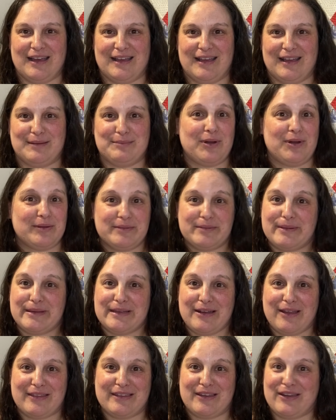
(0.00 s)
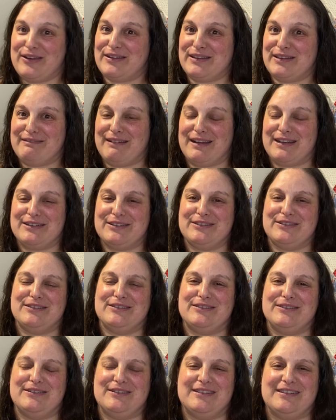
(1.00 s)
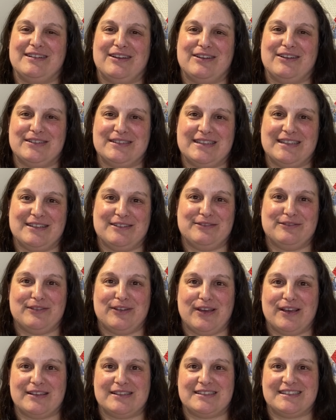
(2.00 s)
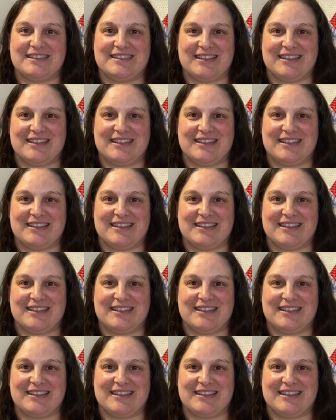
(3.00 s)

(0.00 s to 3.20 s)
I'm probably not the only one who goes here first.